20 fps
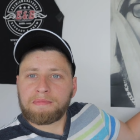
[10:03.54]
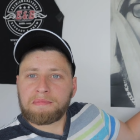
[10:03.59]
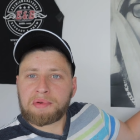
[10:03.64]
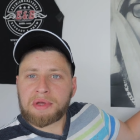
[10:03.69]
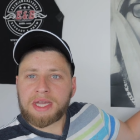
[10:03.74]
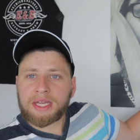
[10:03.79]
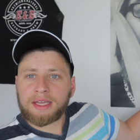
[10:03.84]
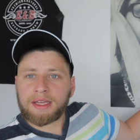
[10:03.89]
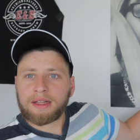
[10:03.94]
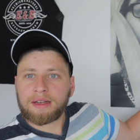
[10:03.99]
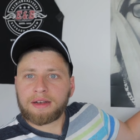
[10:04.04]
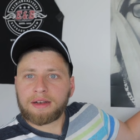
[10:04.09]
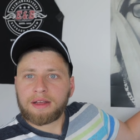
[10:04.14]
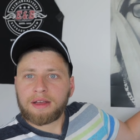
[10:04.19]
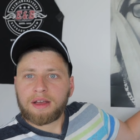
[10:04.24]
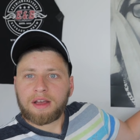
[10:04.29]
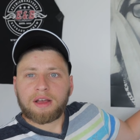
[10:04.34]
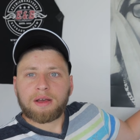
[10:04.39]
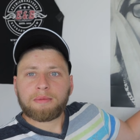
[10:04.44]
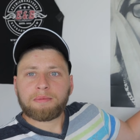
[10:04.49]
being,
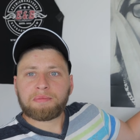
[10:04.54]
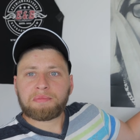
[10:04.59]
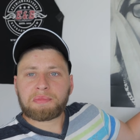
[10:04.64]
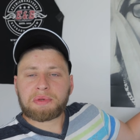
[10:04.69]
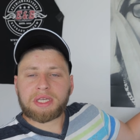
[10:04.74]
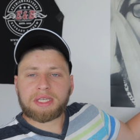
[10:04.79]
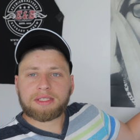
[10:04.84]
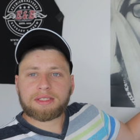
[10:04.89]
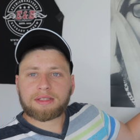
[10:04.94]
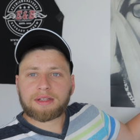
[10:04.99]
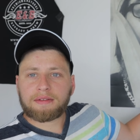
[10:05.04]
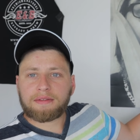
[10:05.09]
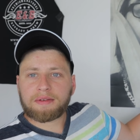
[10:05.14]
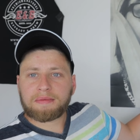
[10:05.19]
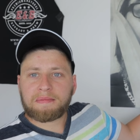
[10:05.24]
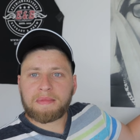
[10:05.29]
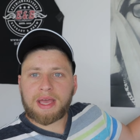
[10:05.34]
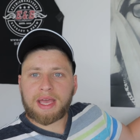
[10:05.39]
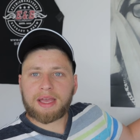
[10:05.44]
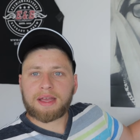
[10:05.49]
beast of a
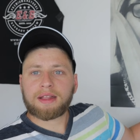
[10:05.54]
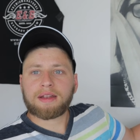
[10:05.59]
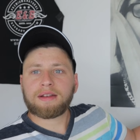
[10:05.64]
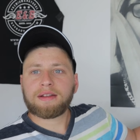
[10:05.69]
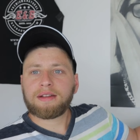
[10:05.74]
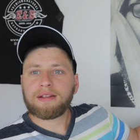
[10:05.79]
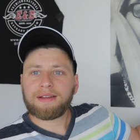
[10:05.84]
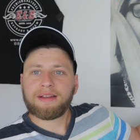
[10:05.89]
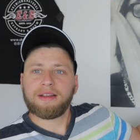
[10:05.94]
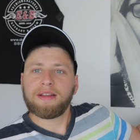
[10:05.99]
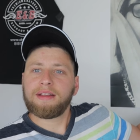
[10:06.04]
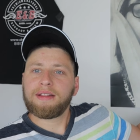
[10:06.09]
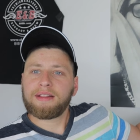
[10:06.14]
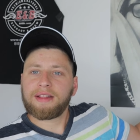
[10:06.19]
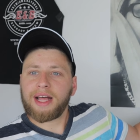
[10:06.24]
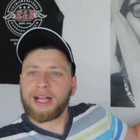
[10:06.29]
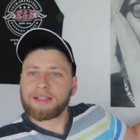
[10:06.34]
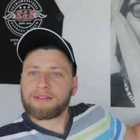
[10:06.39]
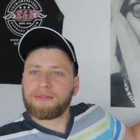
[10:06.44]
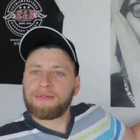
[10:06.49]
man.
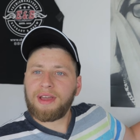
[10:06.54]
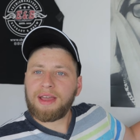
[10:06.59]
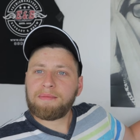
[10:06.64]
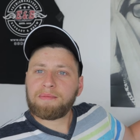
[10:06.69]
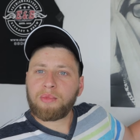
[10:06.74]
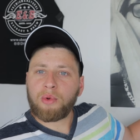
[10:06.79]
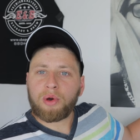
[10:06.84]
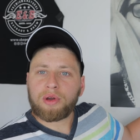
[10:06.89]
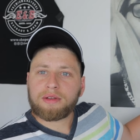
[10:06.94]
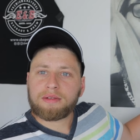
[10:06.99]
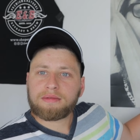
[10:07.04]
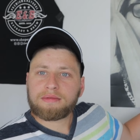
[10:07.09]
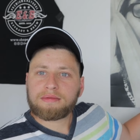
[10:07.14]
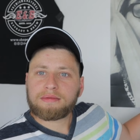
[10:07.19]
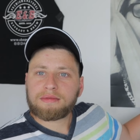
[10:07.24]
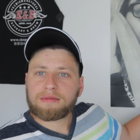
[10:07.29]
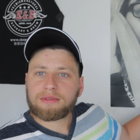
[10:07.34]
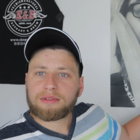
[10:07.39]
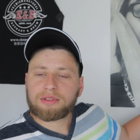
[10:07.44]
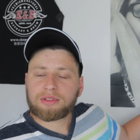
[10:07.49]
That's Vape Boy.
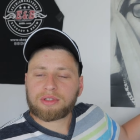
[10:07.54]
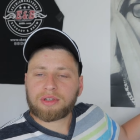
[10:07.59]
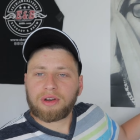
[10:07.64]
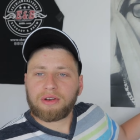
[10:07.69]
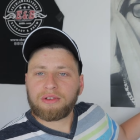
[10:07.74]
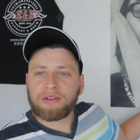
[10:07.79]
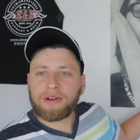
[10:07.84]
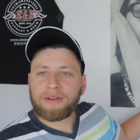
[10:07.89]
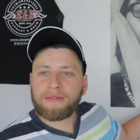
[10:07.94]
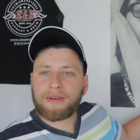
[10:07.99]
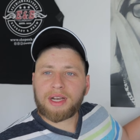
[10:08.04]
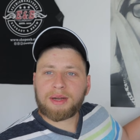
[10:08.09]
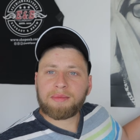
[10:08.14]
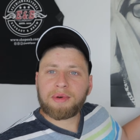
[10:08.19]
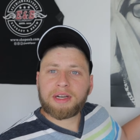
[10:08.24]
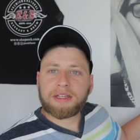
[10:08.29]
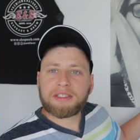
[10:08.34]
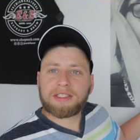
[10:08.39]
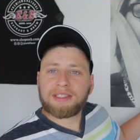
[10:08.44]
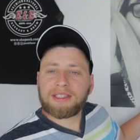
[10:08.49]
So if
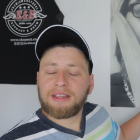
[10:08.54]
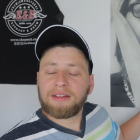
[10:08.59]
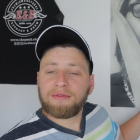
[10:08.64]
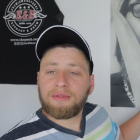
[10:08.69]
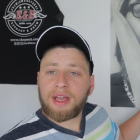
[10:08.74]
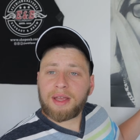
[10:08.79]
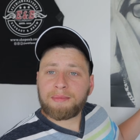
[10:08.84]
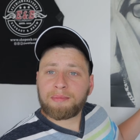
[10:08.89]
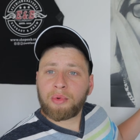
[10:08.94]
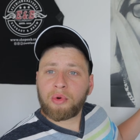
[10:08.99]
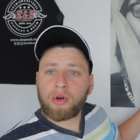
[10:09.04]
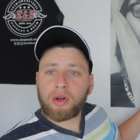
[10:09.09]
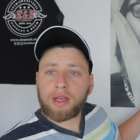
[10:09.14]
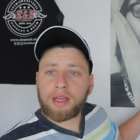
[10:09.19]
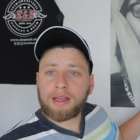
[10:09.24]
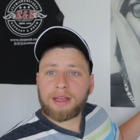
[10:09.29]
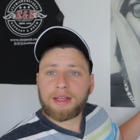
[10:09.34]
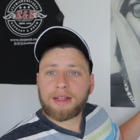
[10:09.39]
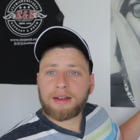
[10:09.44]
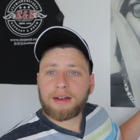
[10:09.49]
anybody's seen Vape Boy
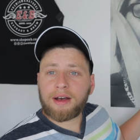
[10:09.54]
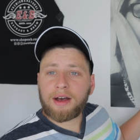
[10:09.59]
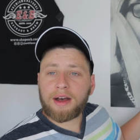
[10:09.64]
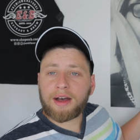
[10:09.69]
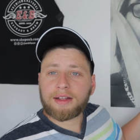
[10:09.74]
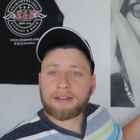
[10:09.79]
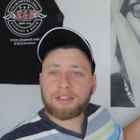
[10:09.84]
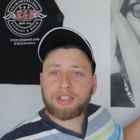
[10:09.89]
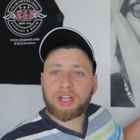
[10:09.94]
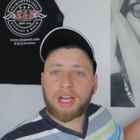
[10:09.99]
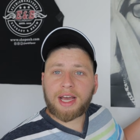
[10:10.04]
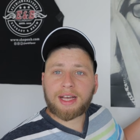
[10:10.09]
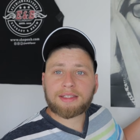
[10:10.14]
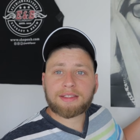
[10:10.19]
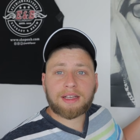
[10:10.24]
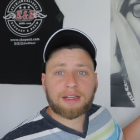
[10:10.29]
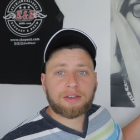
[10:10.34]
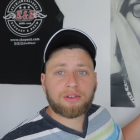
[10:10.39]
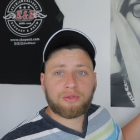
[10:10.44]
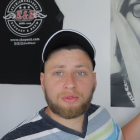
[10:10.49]
in uh,
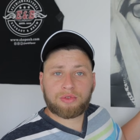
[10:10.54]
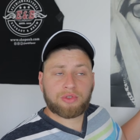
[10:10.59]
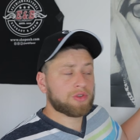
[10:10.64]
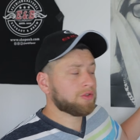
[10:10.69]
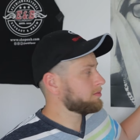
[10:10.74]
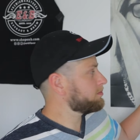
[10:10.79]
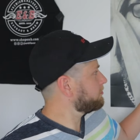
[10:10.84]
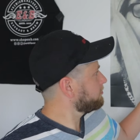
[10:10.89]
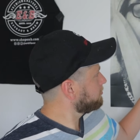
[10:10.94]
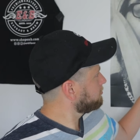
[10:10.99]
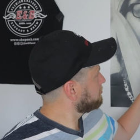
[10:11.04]
chats on YouTube,